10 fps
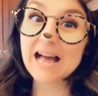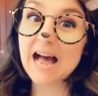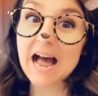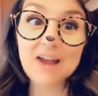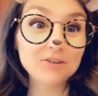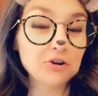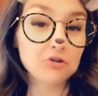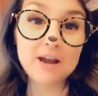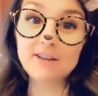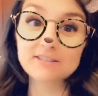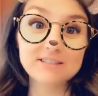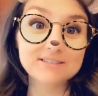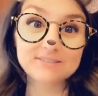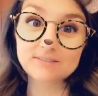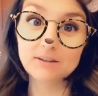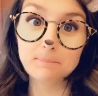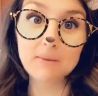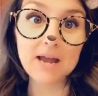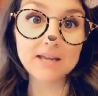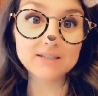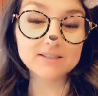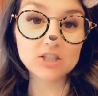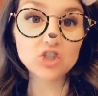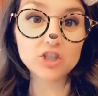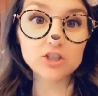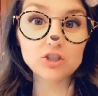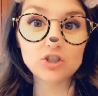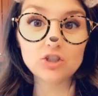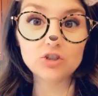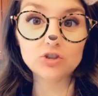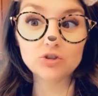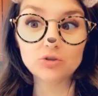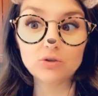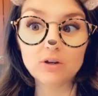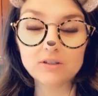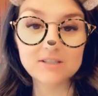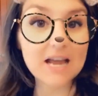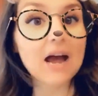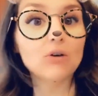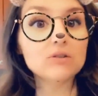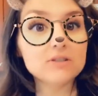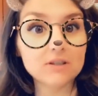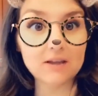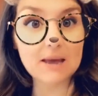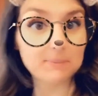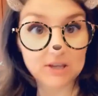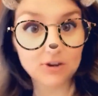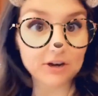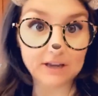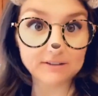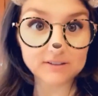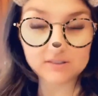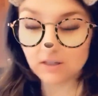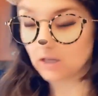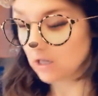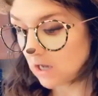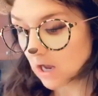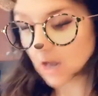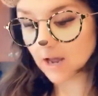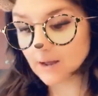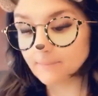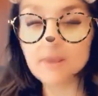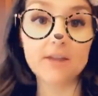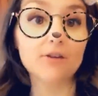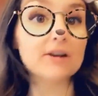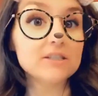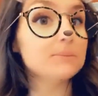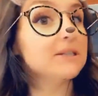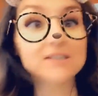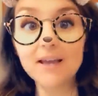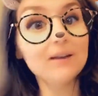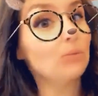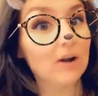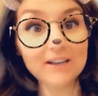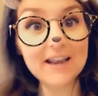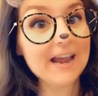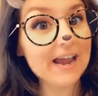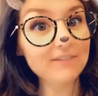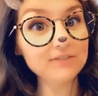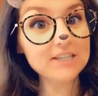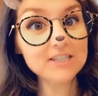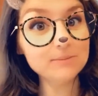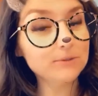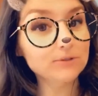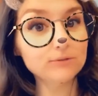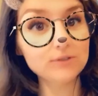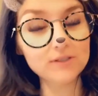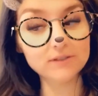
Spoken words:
I regret my decision to doubt Epicurious. Their recipe said 1.5 teaspoons.